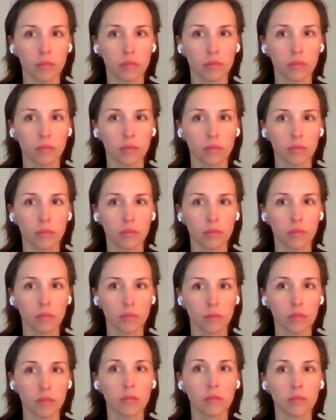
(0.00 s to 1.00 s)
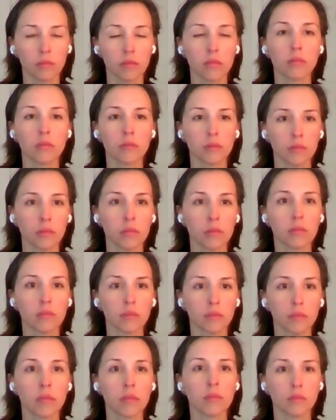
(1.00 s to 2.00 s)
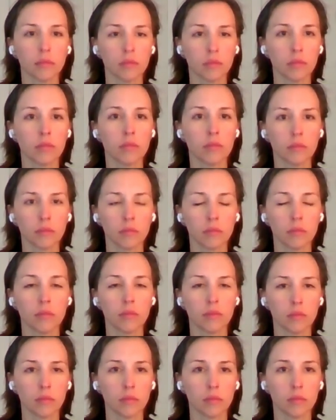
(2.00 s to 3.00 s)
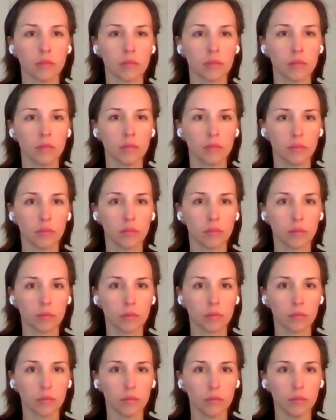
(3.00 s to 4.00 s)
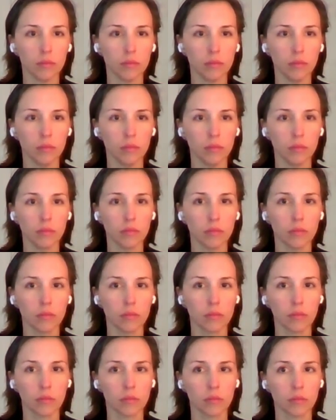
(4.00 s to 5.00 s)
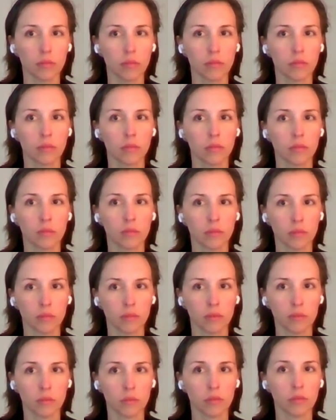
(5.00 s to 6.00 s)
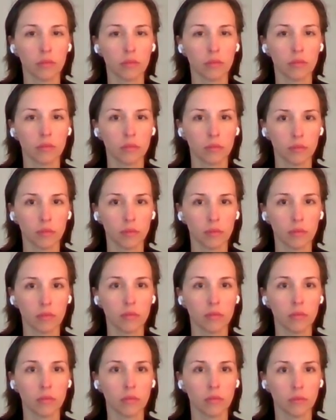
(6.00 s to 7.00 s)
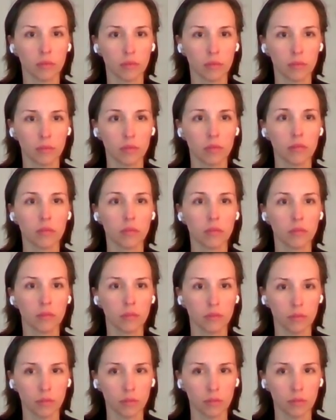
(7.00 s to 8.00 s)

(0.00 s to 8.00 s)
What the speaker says: (not speaking)